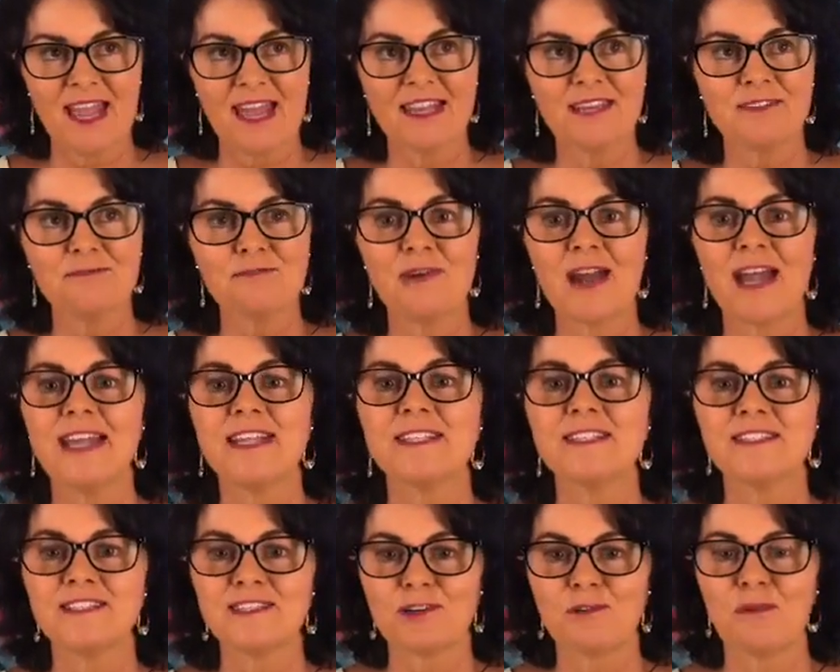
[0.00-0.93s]
and it
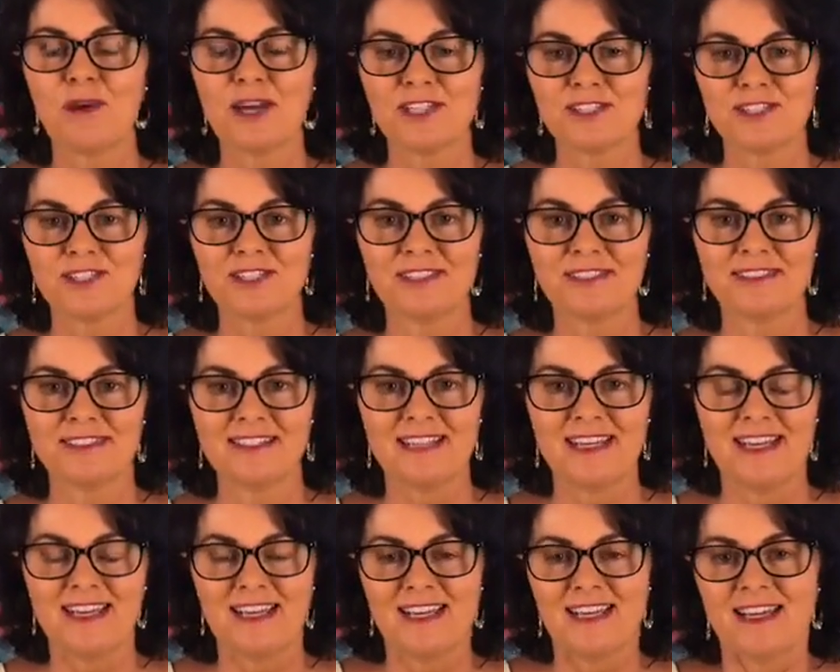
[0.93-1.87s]
raised the question.
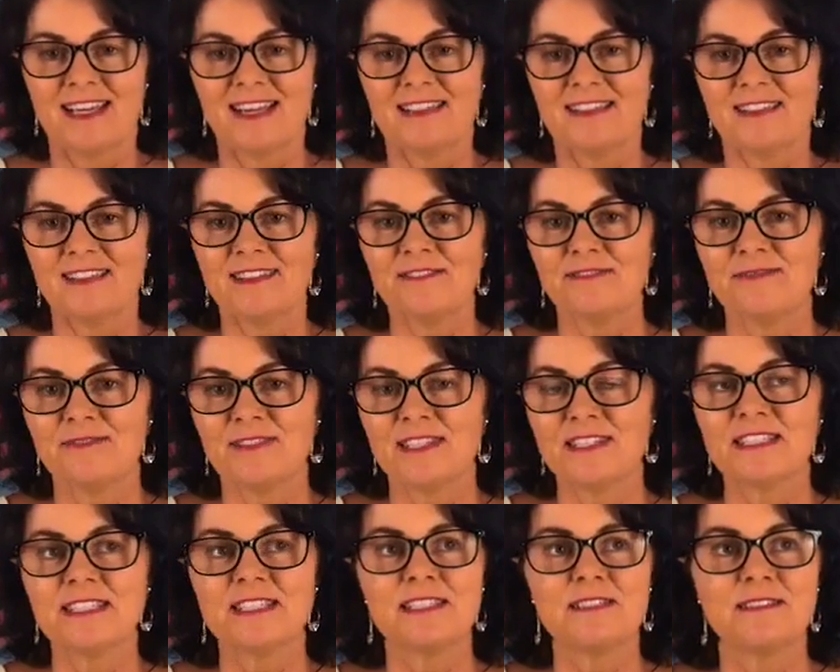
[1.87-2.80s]

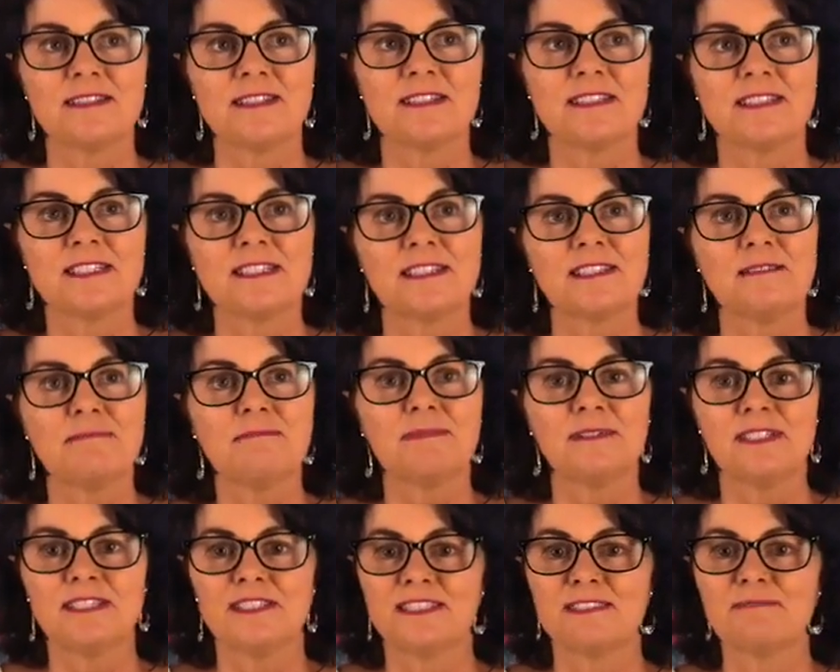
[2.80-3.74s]
The
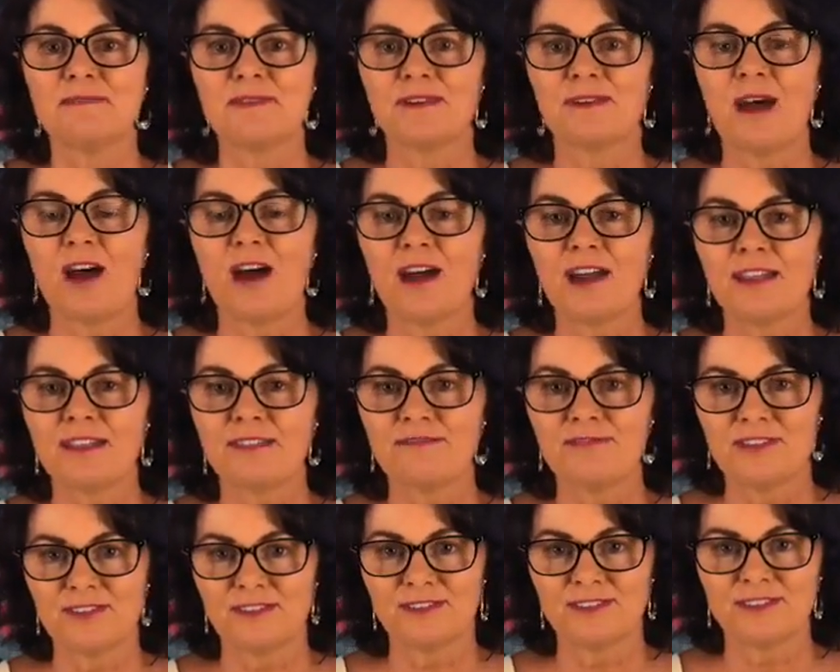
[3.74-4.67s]
symbolism that I
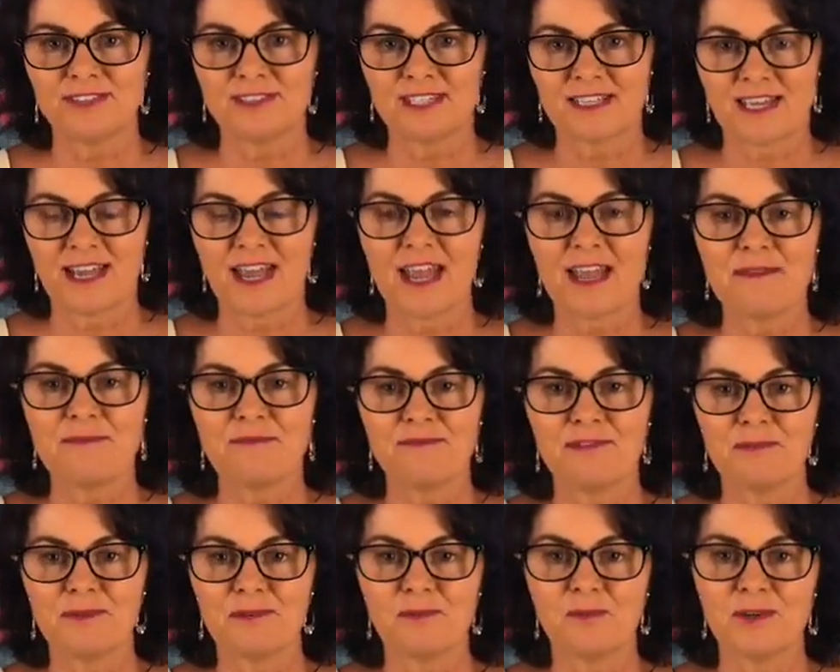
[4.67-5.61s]
feel that came
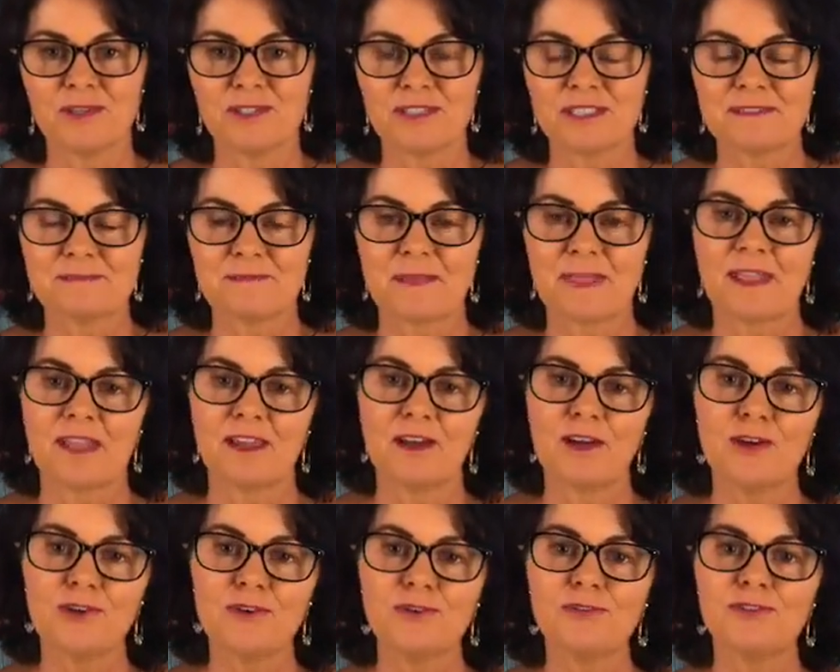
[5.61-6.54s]
from it was,
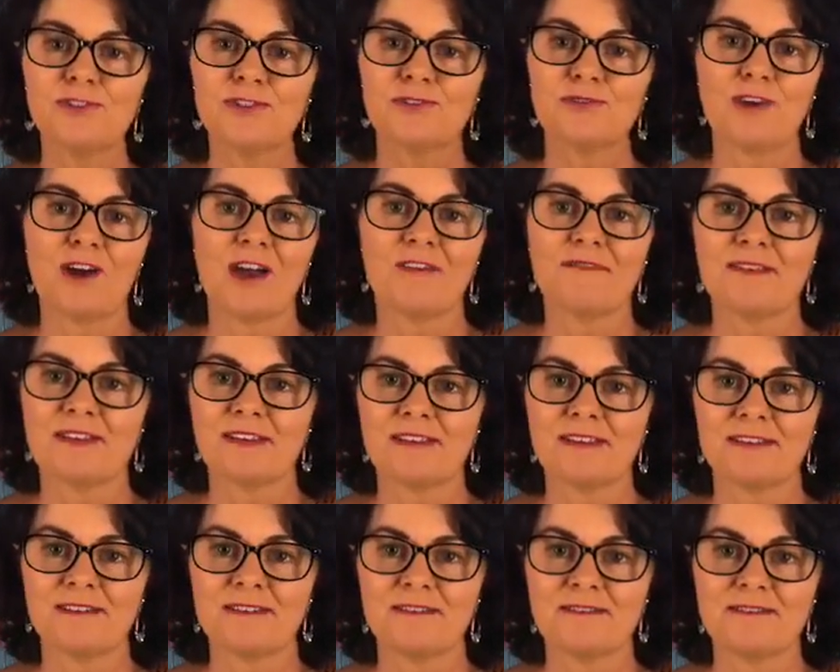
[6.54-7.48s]
who's
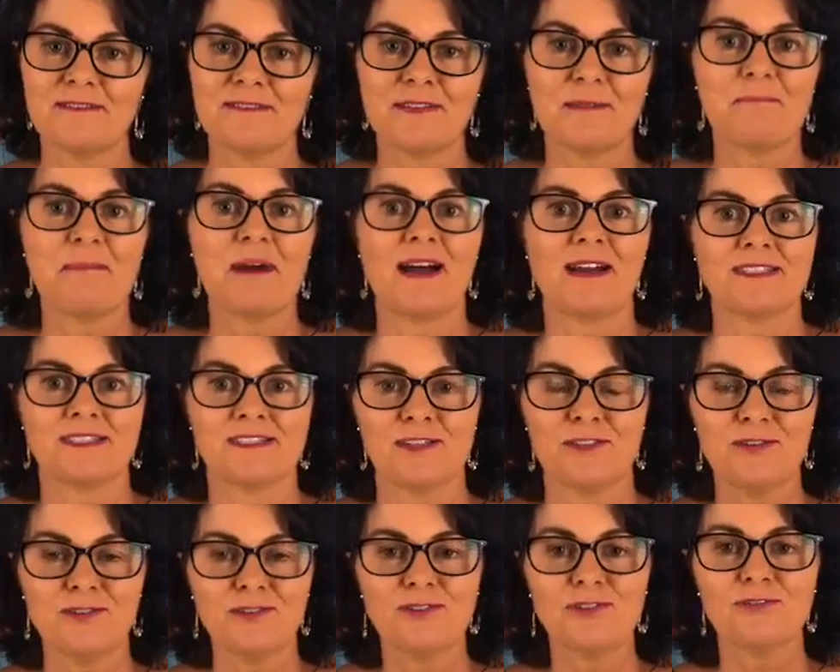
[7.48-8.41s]
driving the bus?
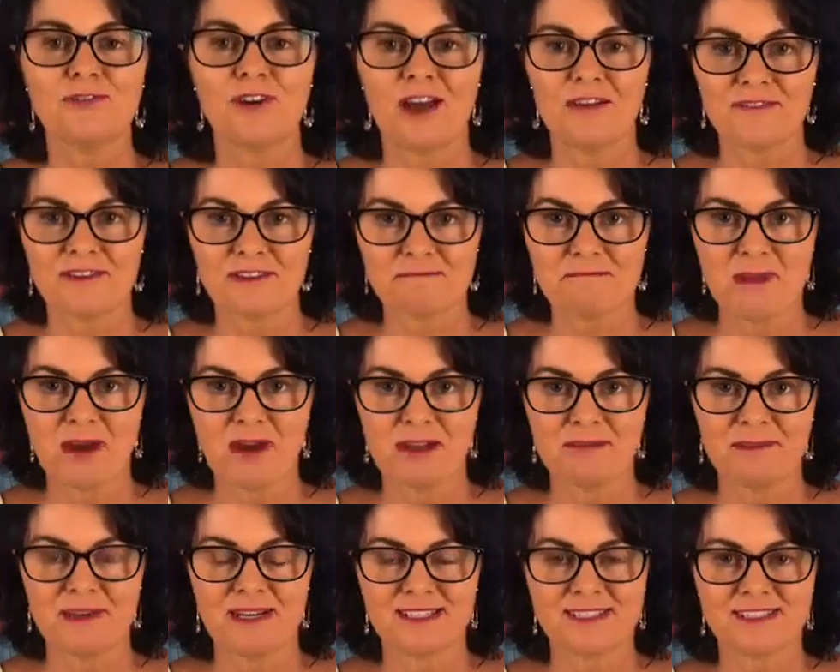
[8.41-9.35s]
Who's driving
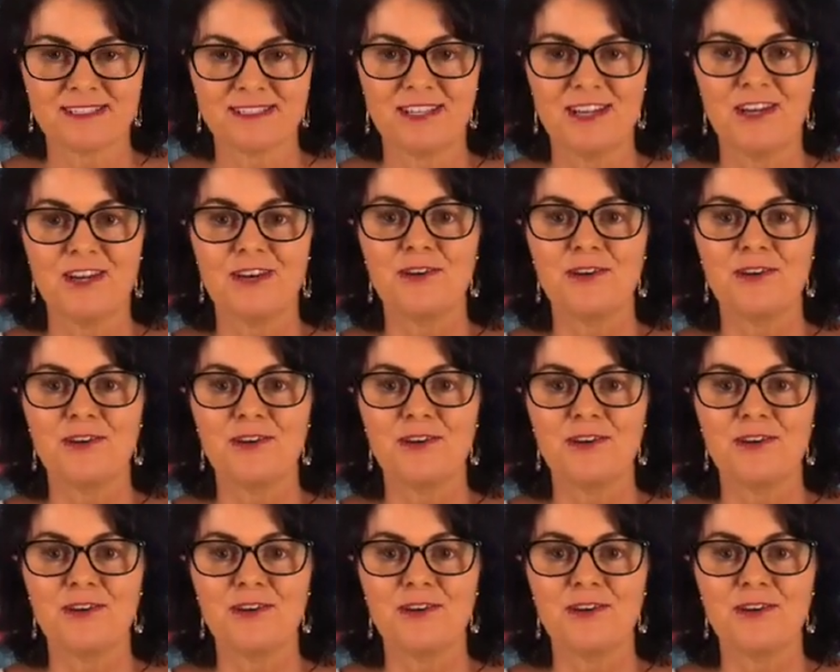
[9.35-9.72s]
my bus?